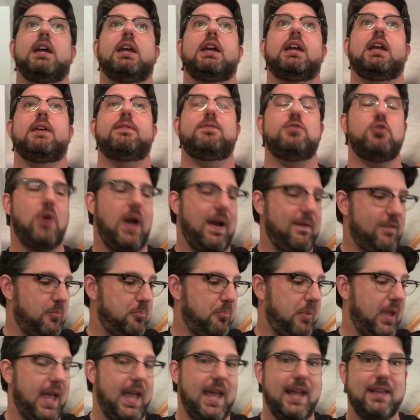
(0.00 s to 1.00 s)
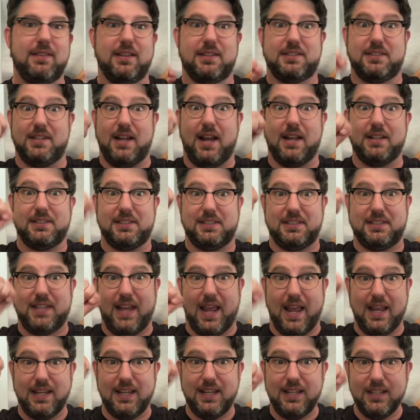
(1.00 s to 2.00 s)
If you have a peg that's not
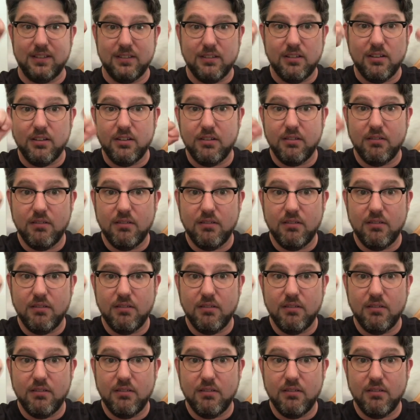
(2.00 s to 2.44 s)
staying,